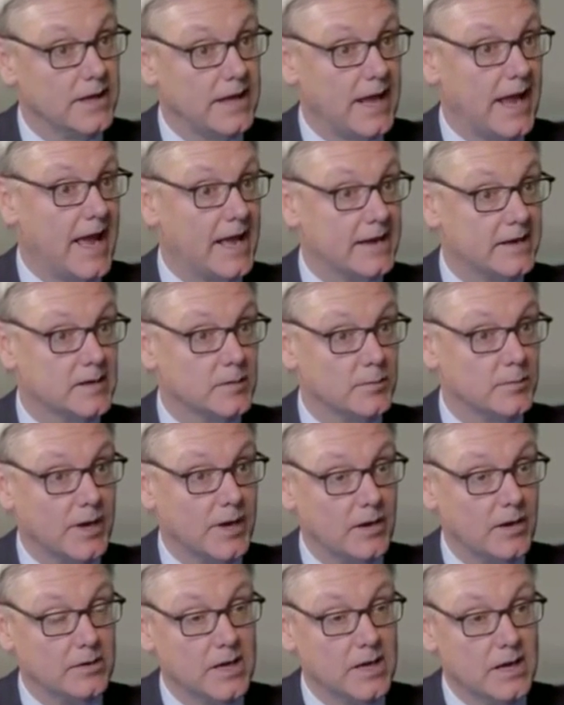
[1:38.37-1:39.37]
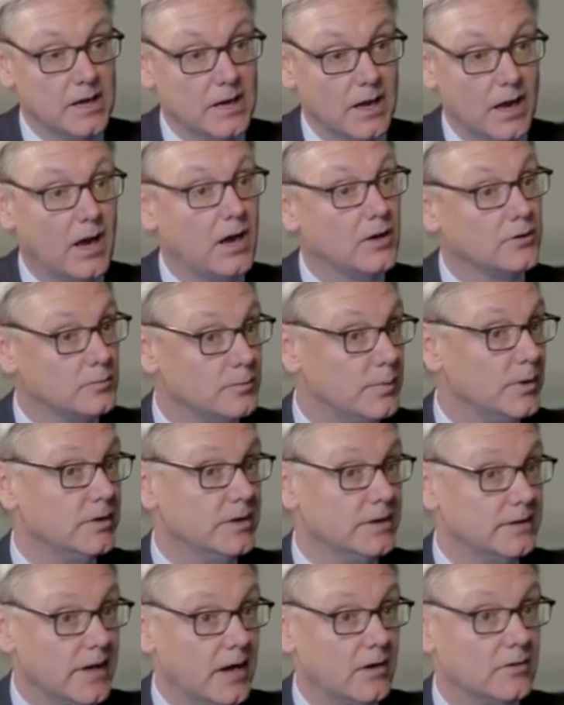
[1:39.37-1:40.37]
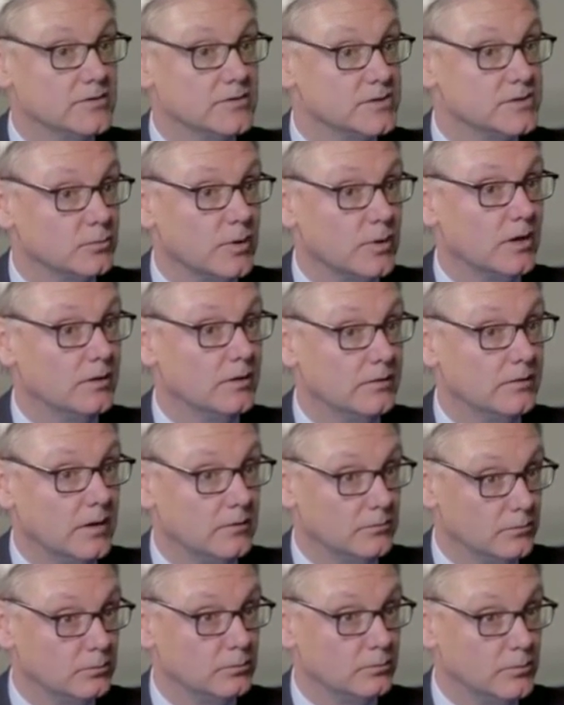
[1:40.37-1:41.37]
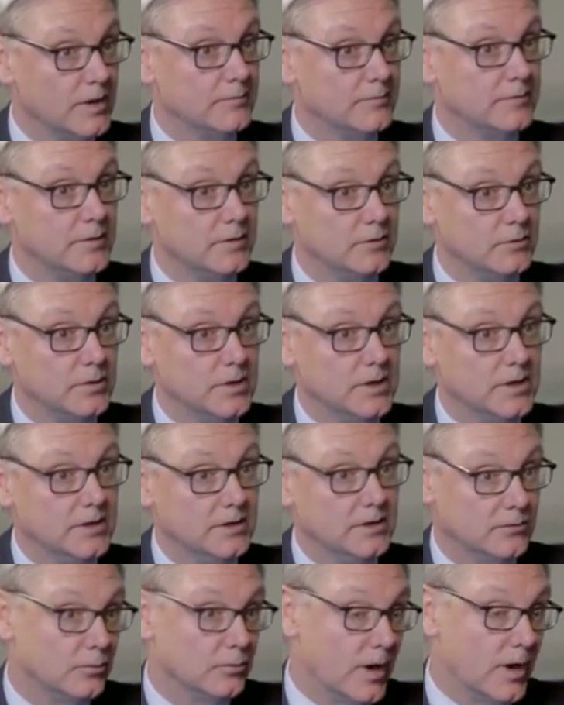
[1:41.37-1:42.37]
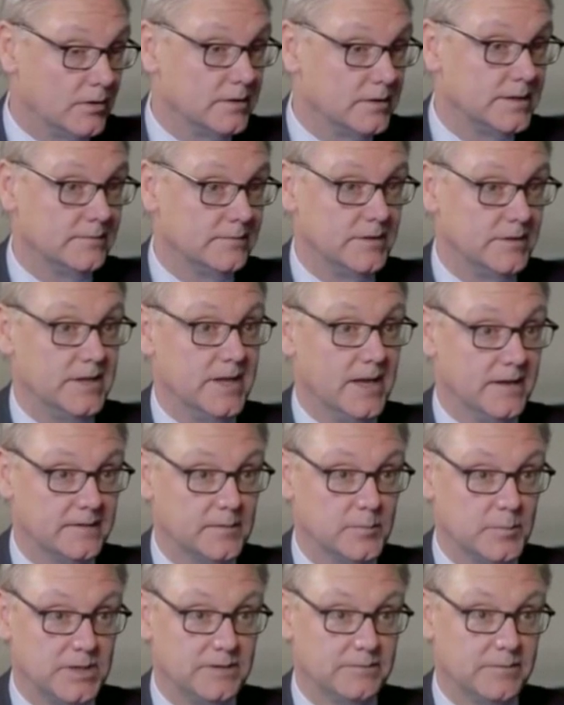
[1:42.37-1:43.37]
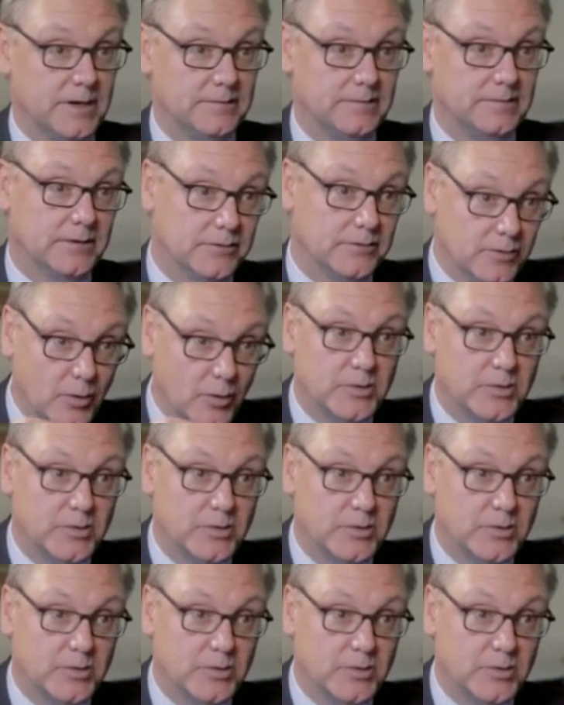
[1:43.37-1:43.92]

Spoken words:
They added about $100 billion of revenue relative to the S&P 500.